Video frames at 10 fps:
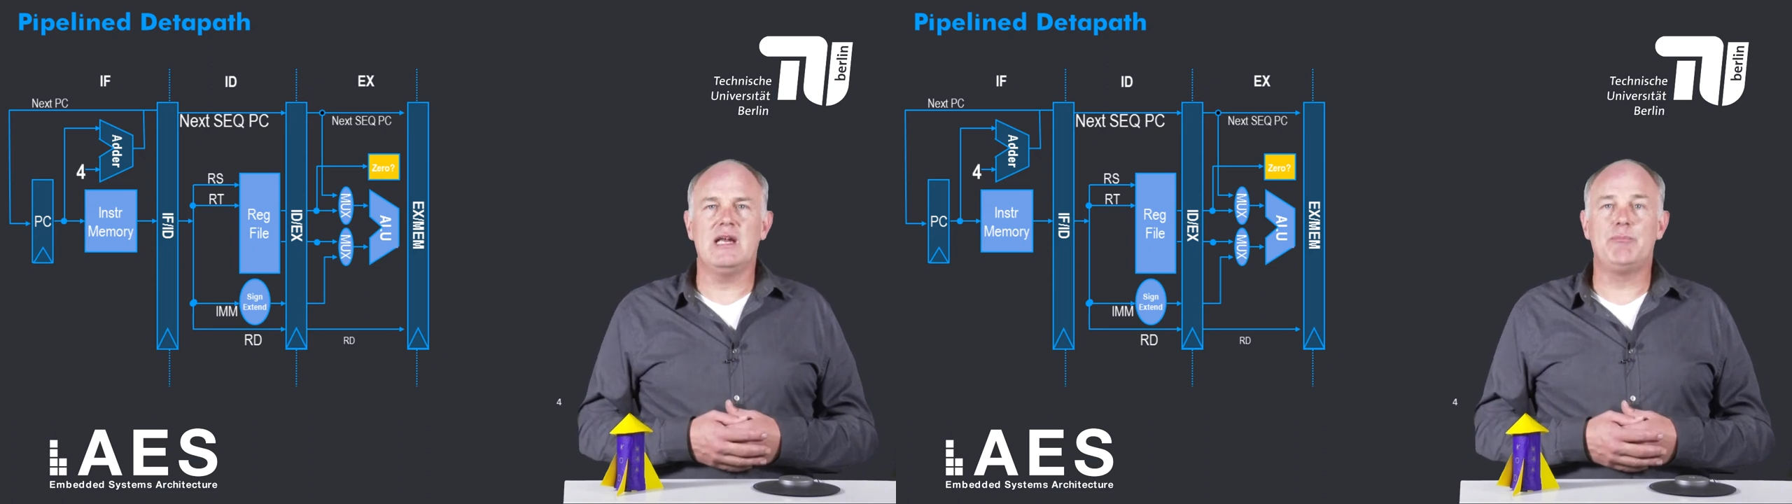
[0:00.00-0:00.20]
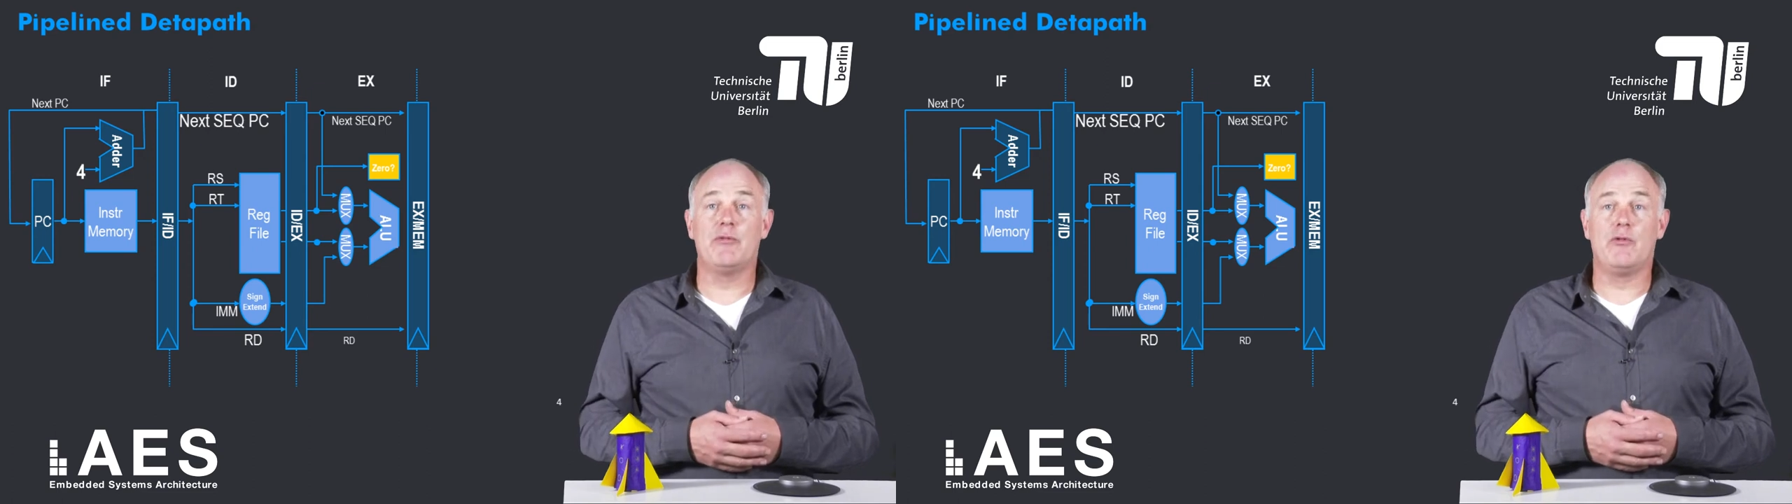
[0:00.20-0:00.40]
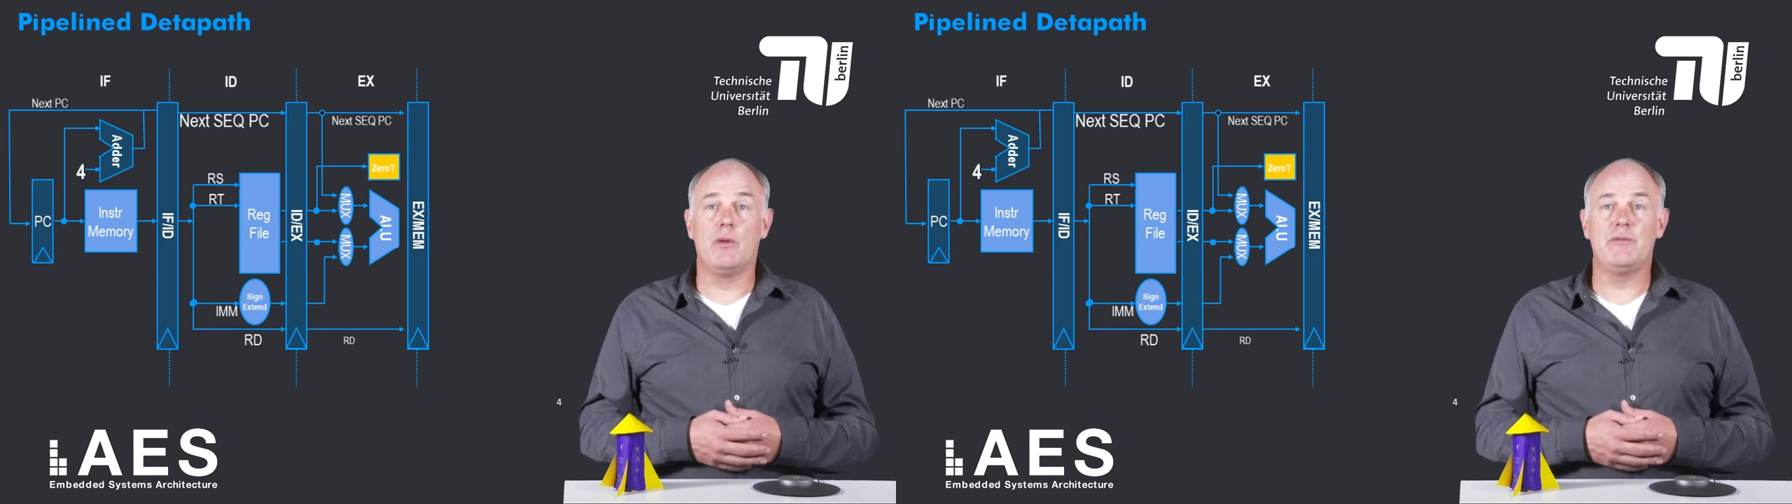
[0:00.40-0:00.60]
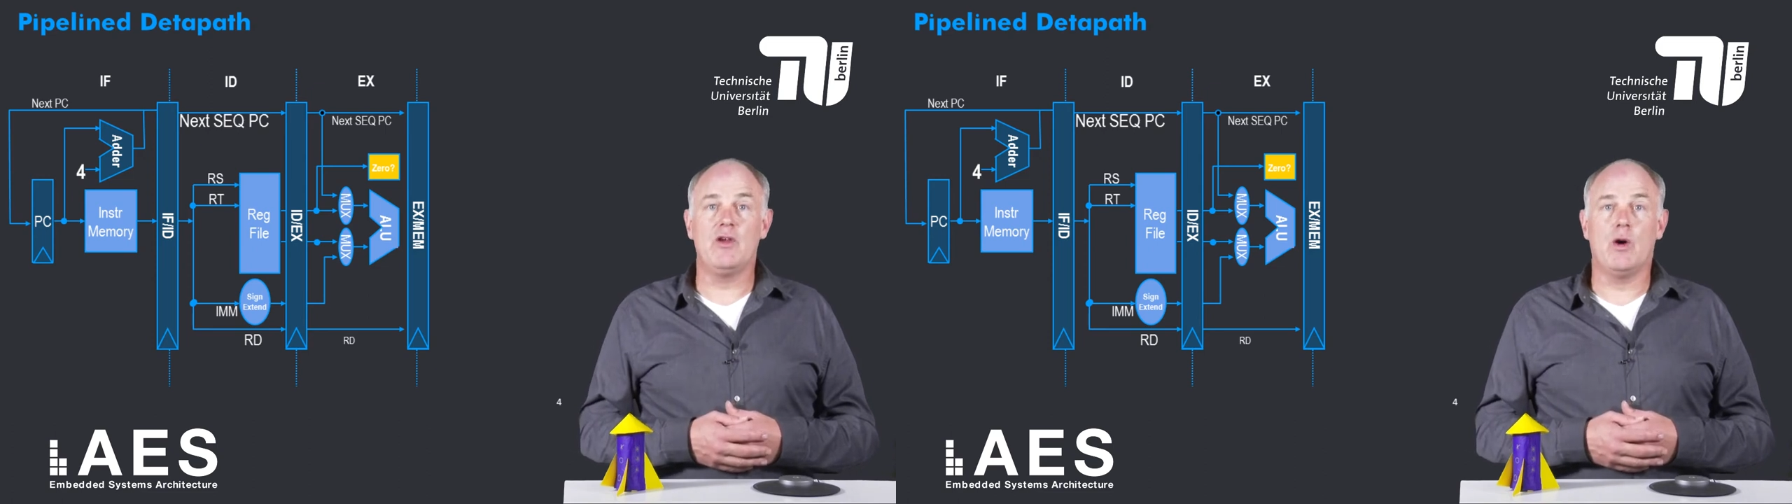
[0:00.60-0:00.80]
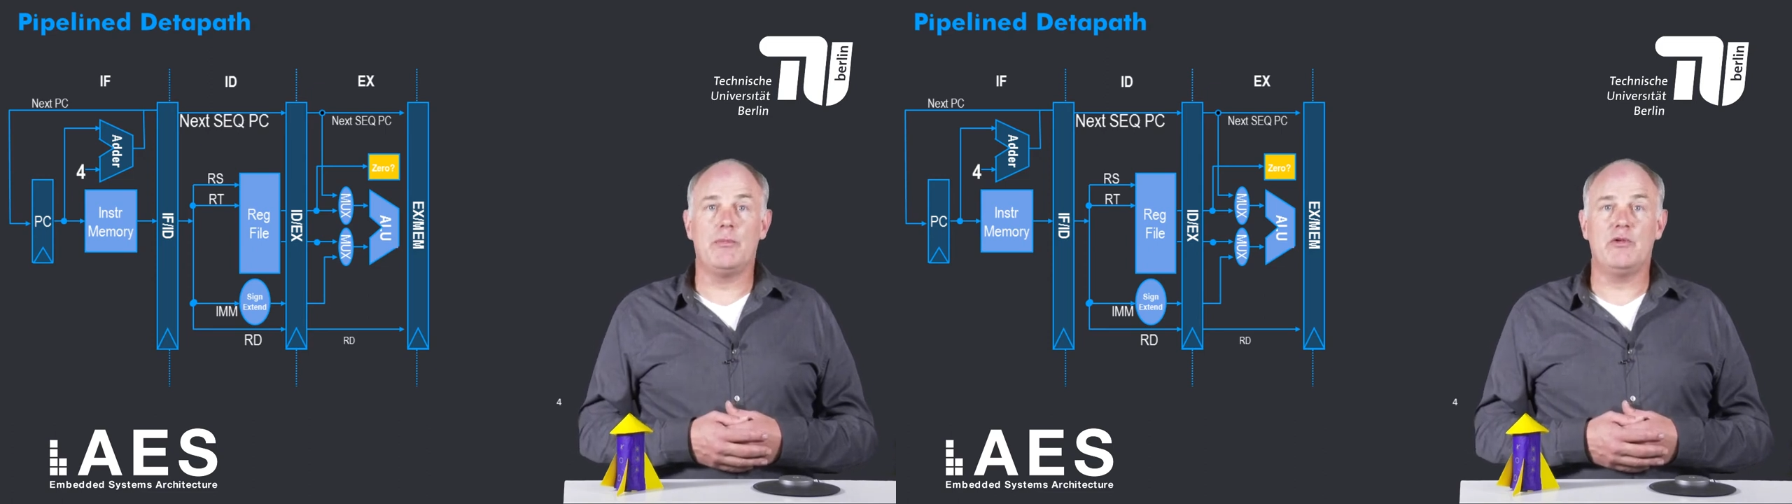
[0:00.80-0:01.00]
it performs
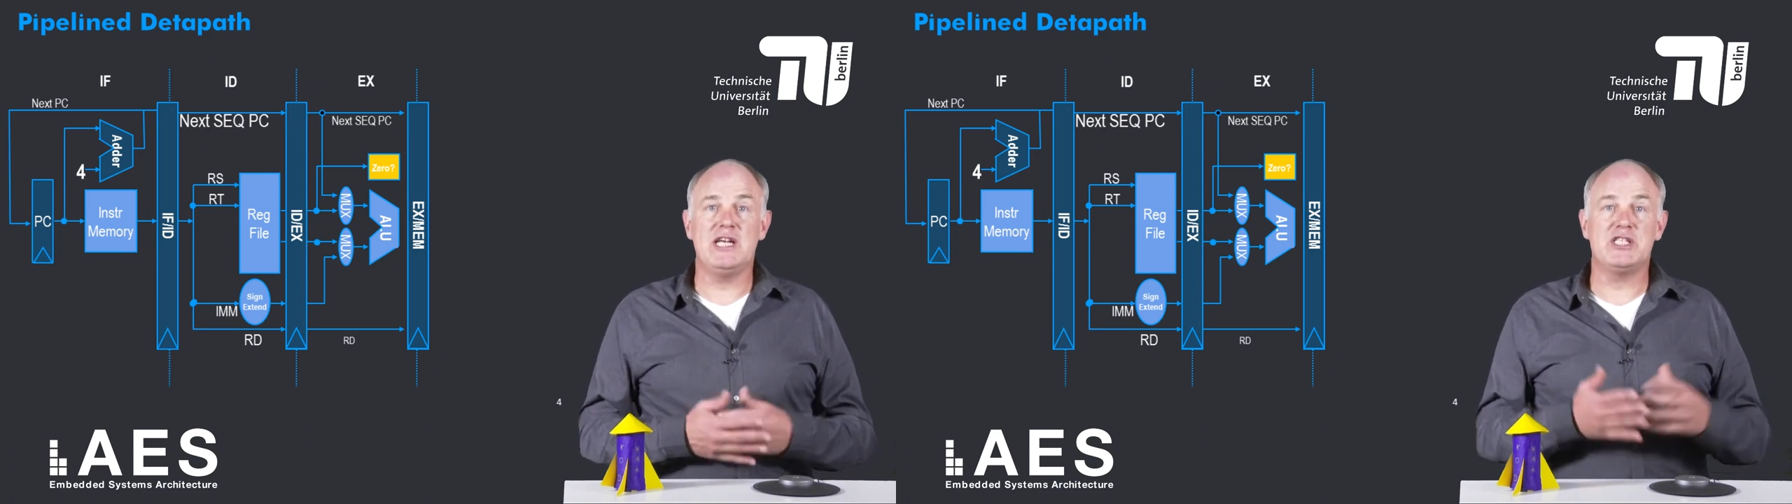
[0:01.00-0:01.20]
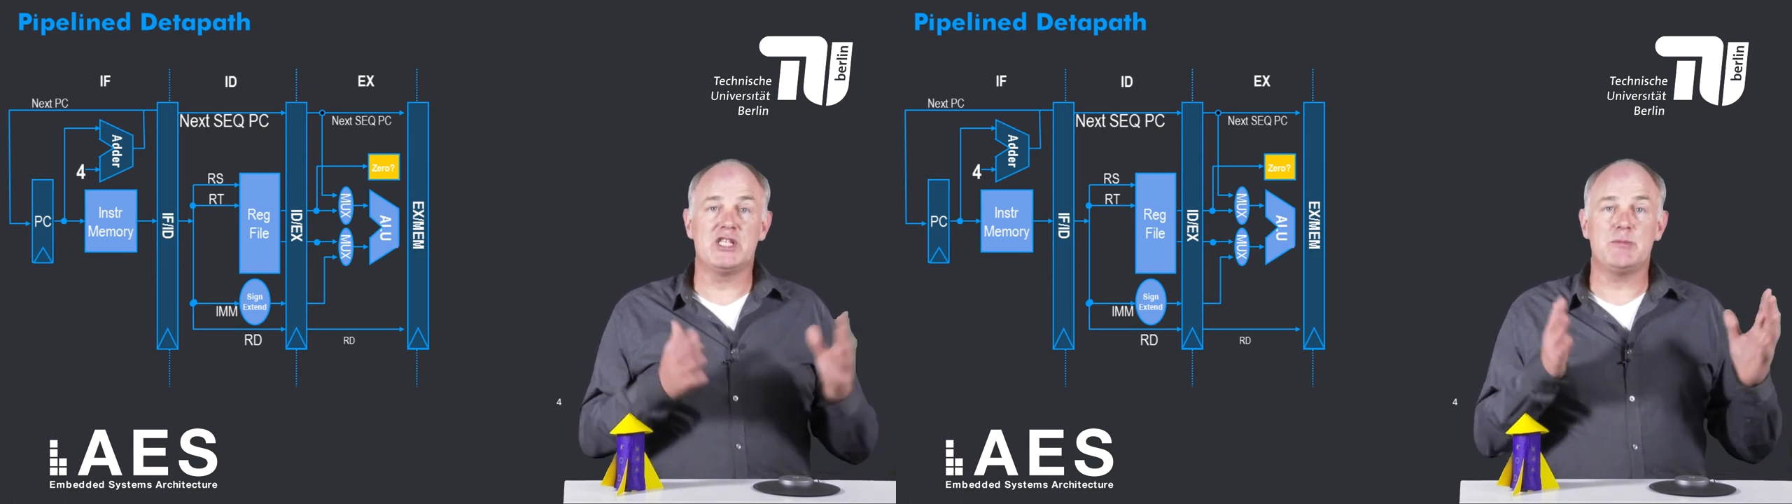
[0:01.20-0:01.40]
the operation